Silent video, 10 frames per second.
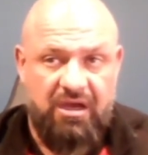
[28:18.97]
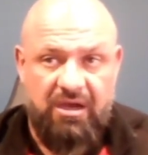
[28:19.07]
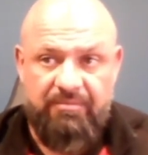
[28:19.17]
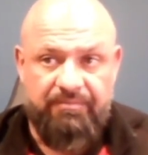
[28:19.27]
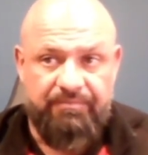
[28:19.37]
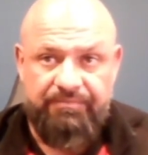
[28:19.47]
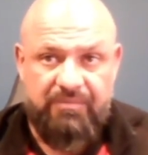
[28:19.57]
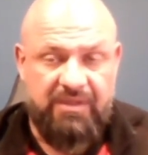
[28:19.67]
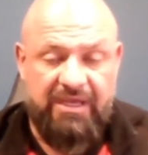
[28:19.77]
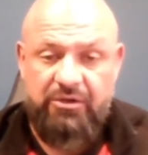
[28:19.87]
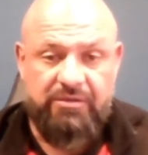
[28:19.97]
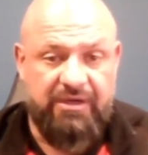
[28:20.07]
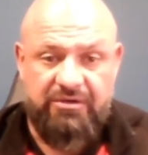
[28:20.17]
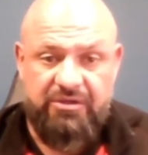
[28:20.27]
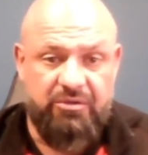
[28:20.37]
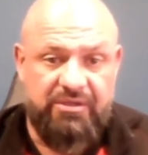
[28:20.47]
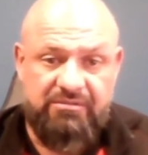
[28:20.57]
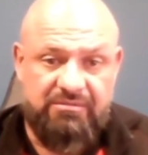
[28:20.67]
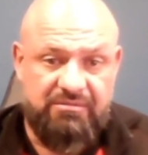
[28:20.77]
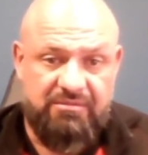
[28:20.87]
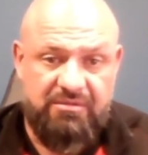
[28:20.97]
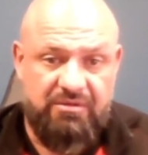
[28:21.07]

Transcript: Um, they knew what they were doing.